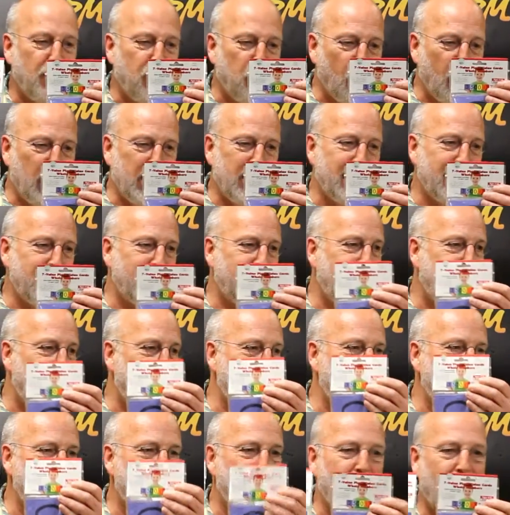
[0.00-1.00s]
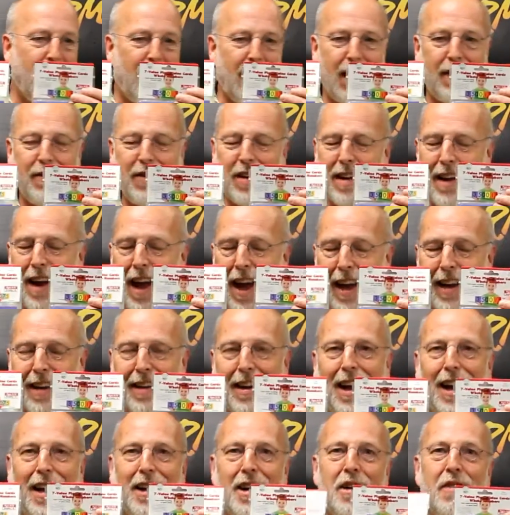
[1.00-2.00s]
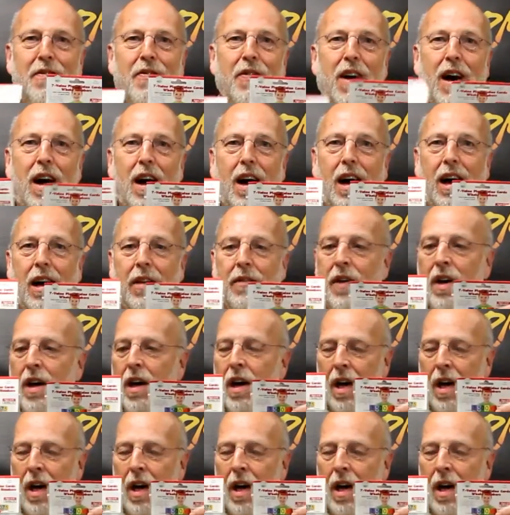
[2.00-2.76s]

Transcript: $14.95 and $9.95,